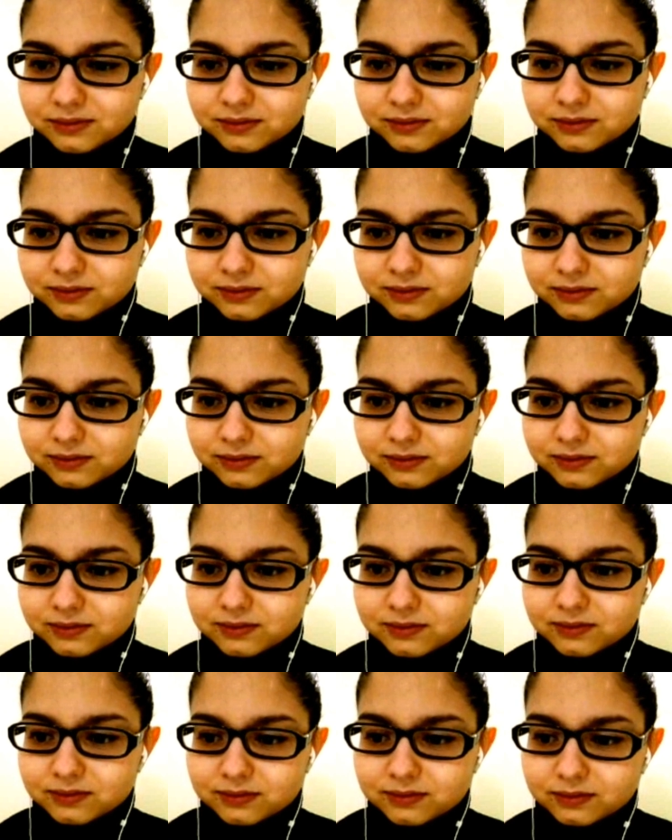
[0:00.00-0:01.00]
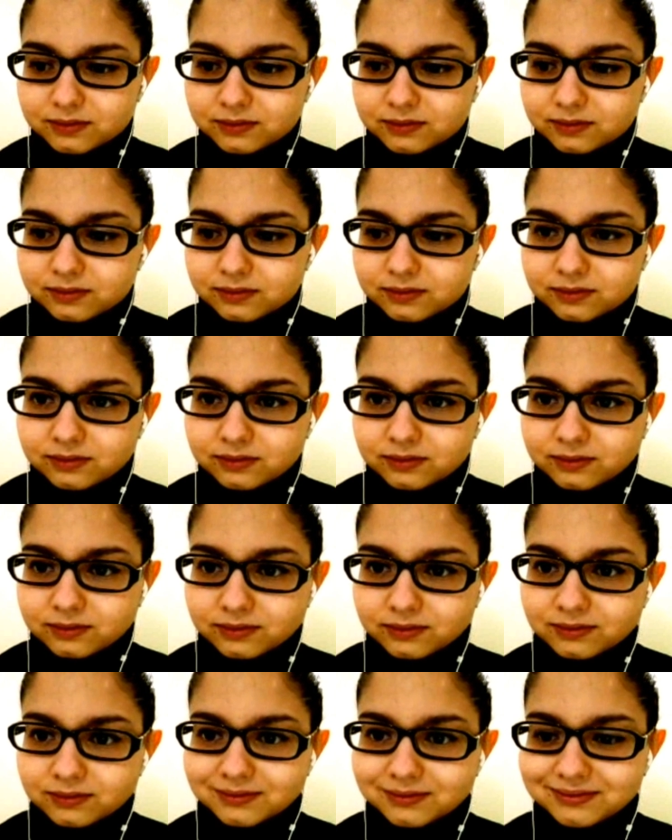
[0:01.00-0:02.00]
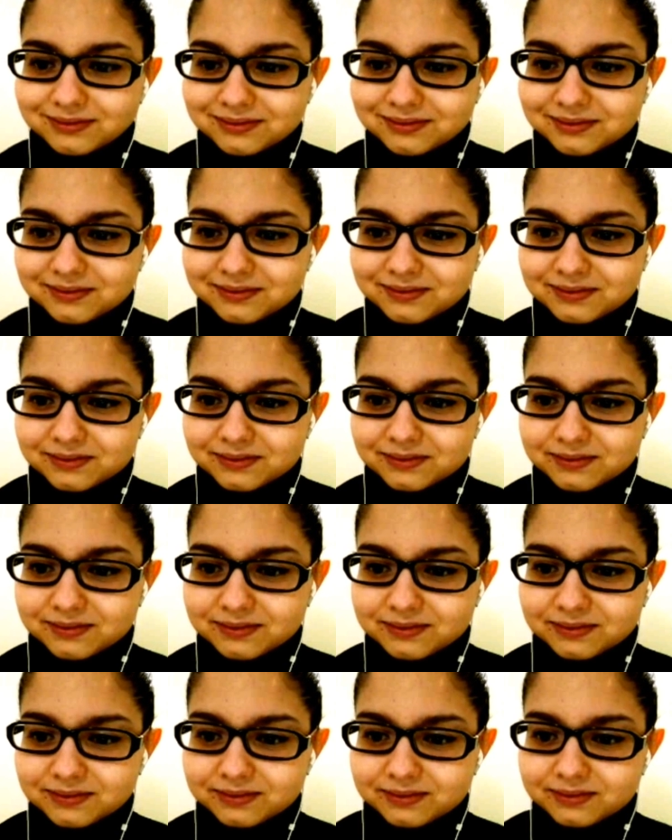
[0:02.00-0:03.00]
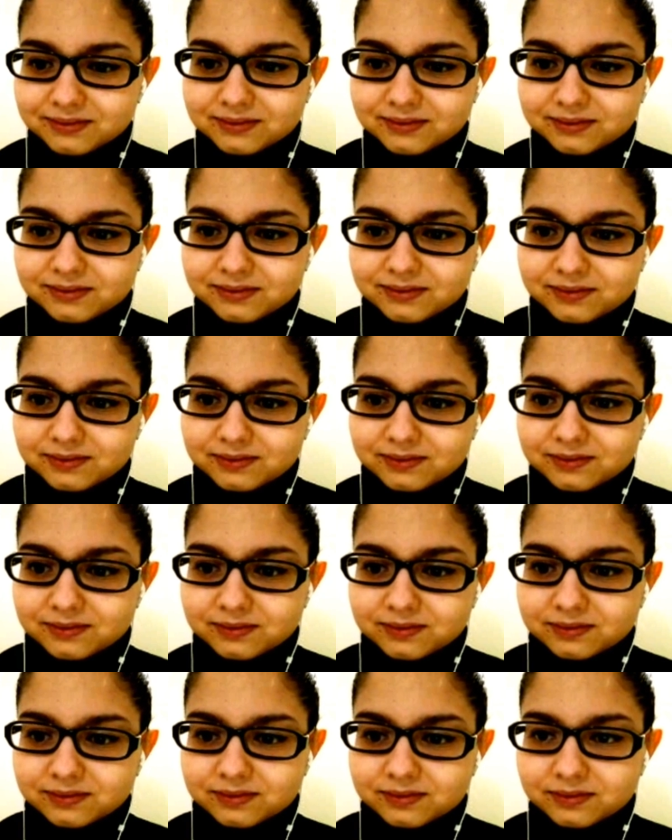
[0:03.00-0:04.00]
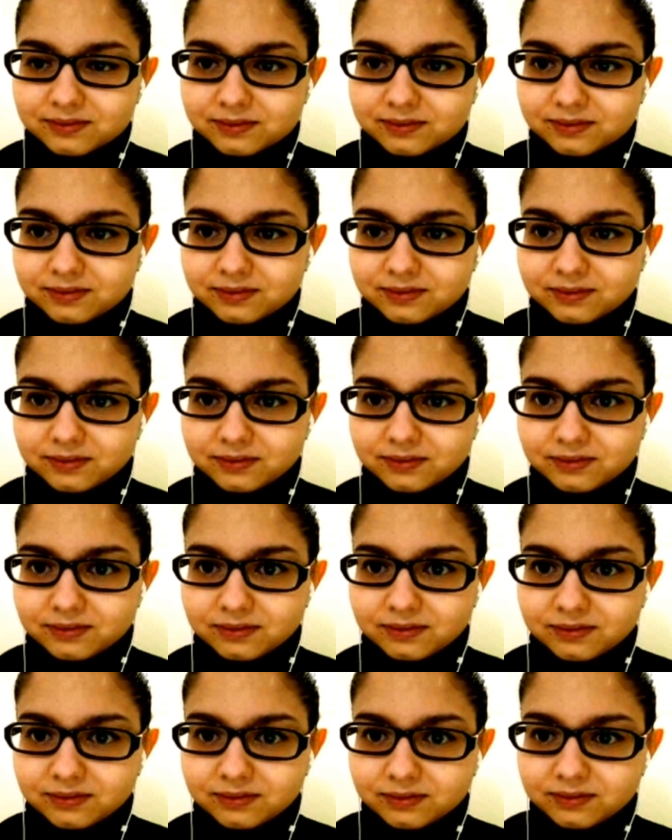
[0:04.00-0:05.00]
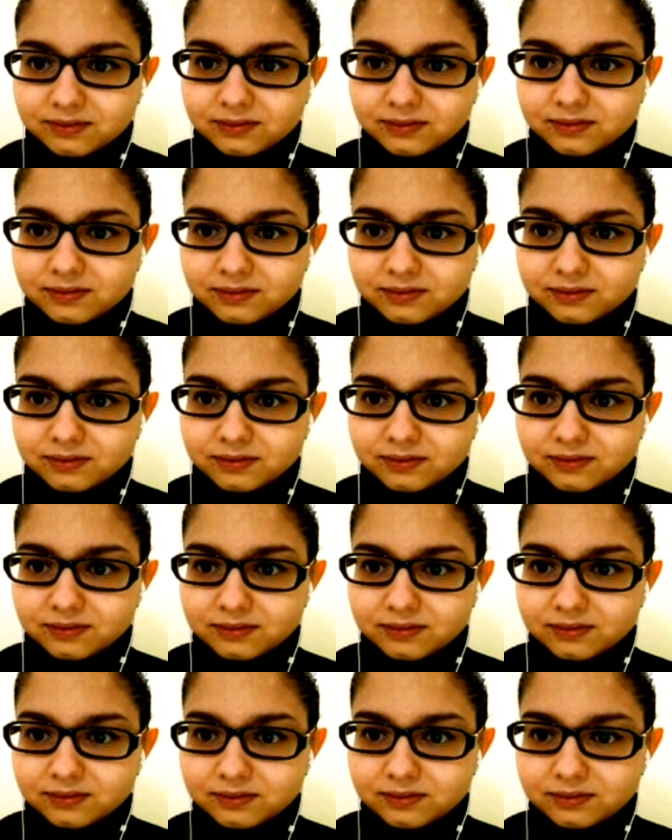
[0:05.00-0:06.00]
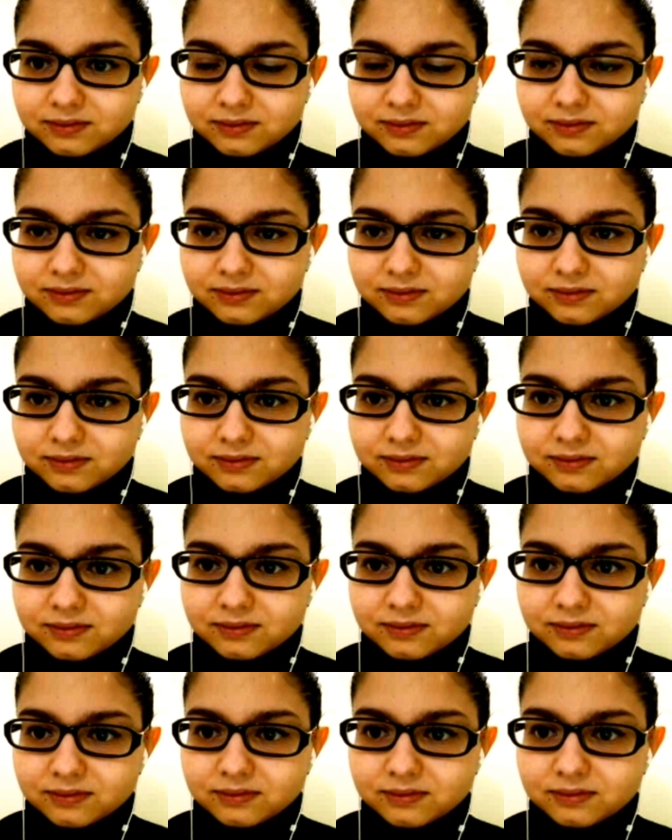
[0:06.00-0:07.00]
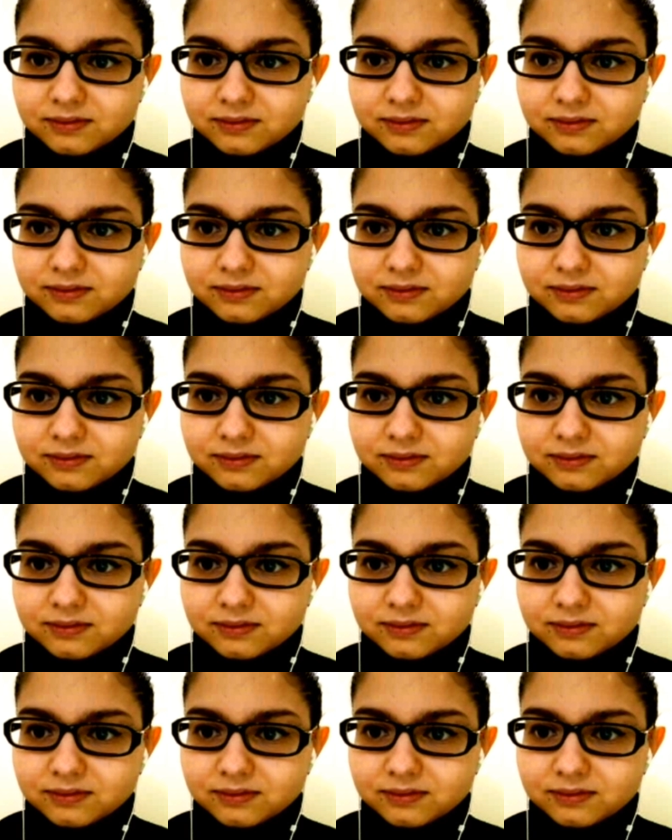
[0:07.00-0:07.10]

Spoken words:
[no speech]